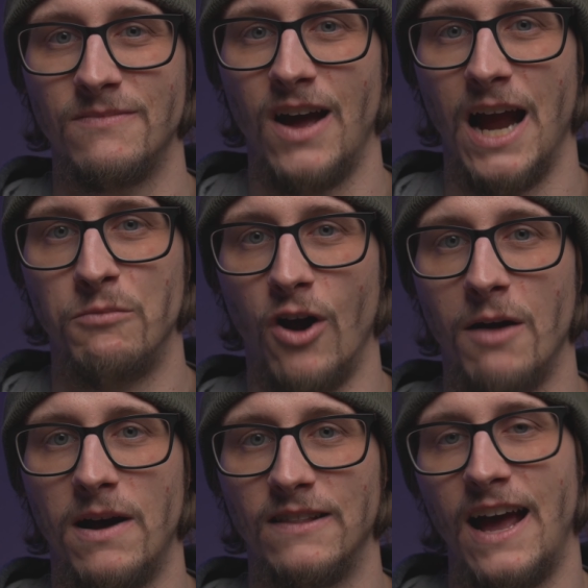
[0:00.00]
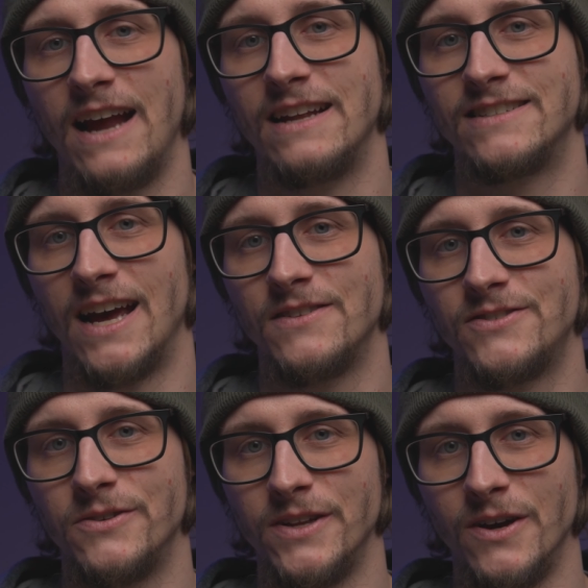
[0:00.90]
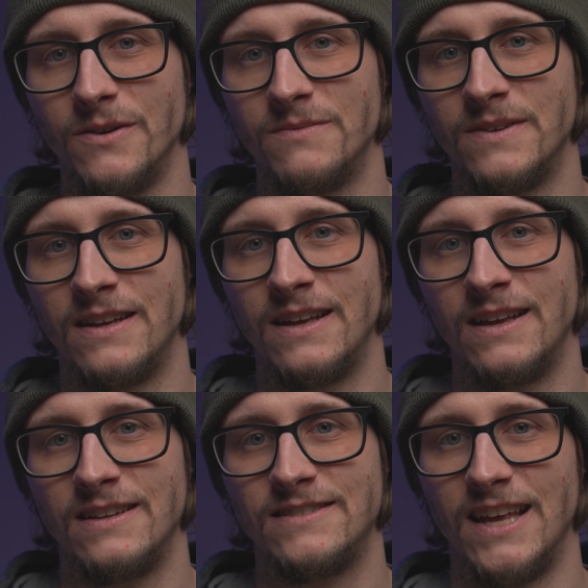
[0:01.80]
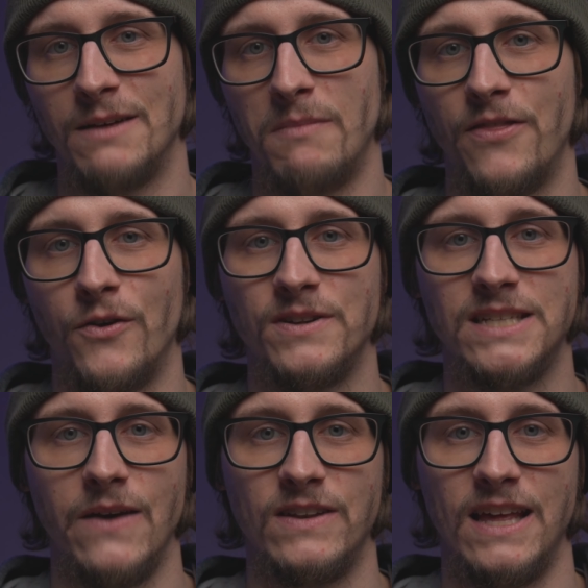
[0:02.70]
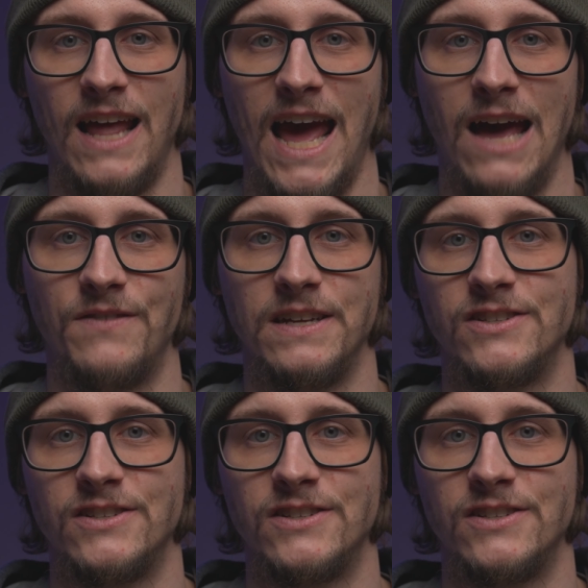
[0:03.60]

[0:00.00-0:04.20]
I brought my light inside the studio, set up my 37.5-inch